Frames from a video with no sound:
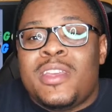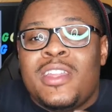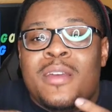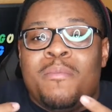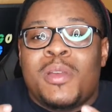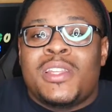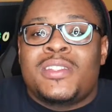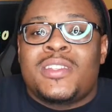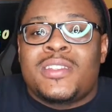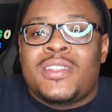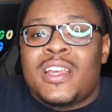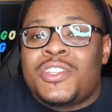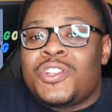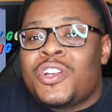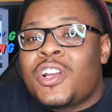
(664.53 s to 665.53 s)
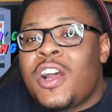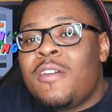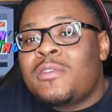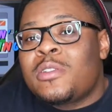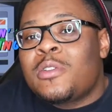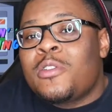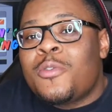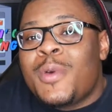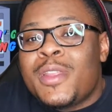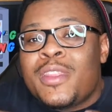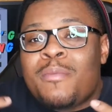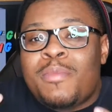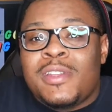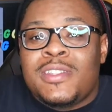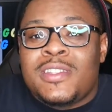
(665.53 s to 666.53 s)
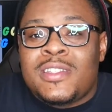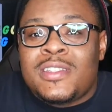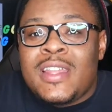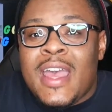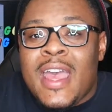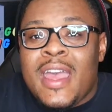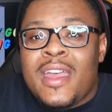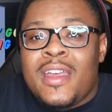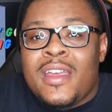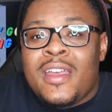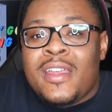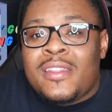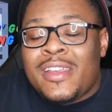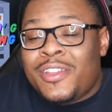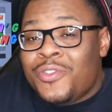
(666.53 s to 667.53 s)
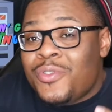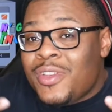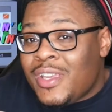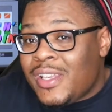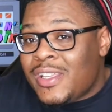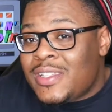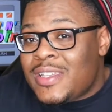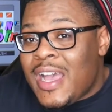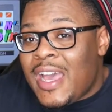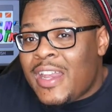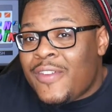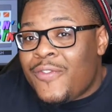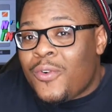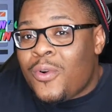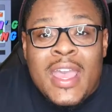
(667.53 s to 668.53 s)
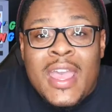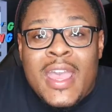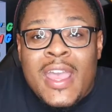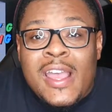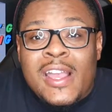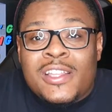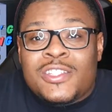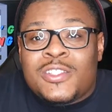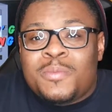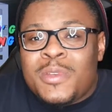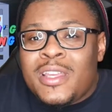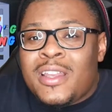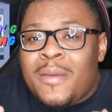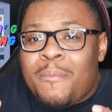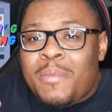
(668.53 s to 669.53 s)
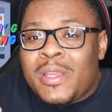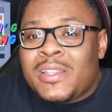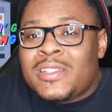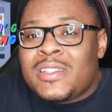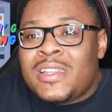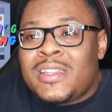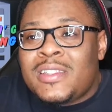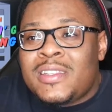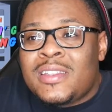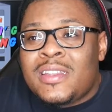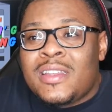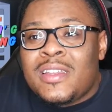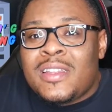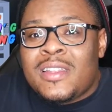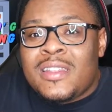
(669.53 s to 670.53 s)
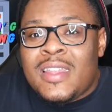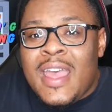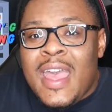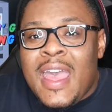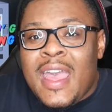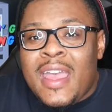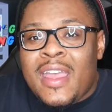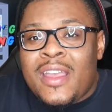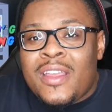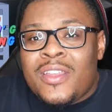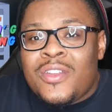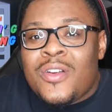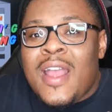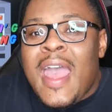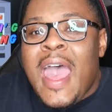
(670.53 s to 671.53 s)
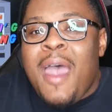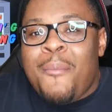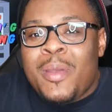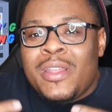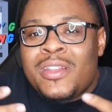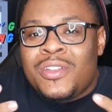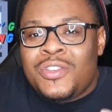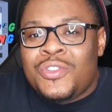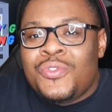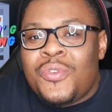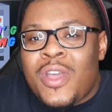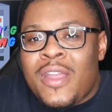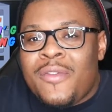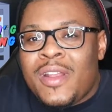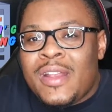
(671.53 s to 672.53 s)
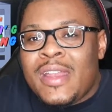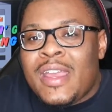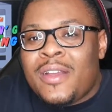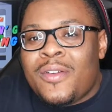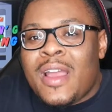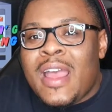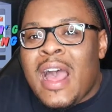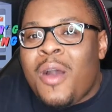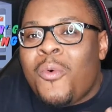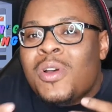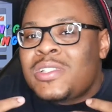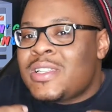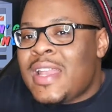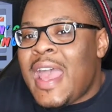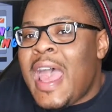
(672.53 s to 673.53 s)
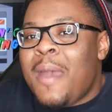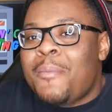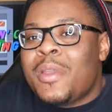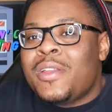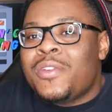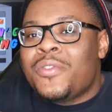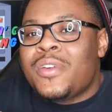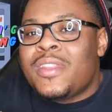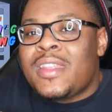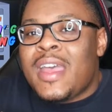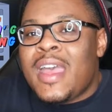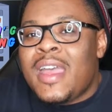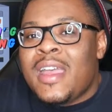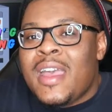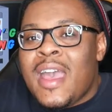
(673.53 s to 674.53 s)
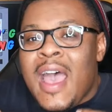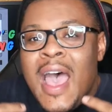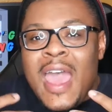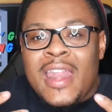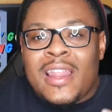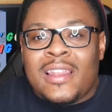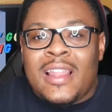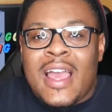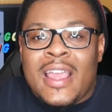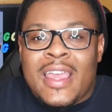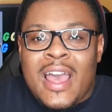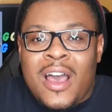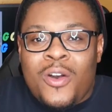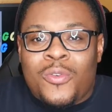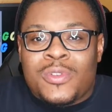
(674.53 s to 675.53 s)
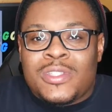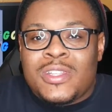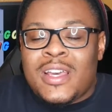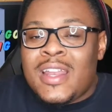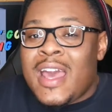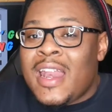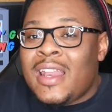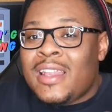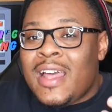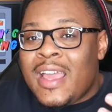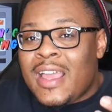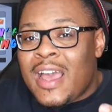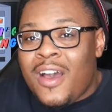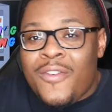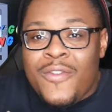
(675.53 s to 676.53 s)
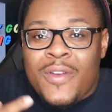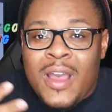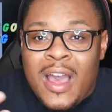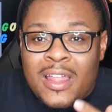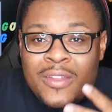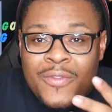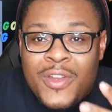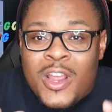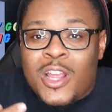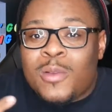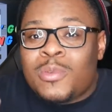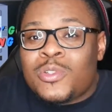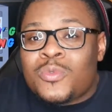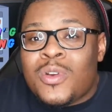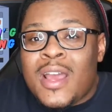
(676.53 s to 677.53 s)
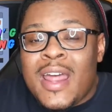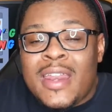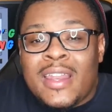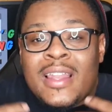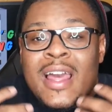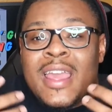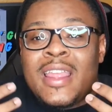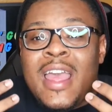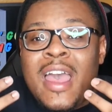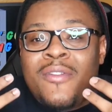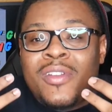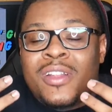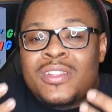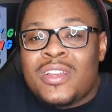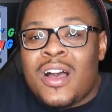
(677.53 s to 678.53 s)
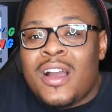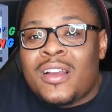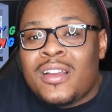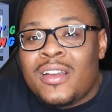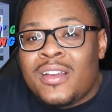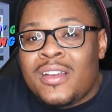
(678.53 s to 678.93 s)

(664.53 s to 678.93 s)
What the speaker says: in a business that you're comfortable with, a business that you can get excited for, and just be in a business that you're happy to do every day, right? I wasn't happy doing that. I didn't like how it was done. I didn't like how the variables were. I didn't like having to talk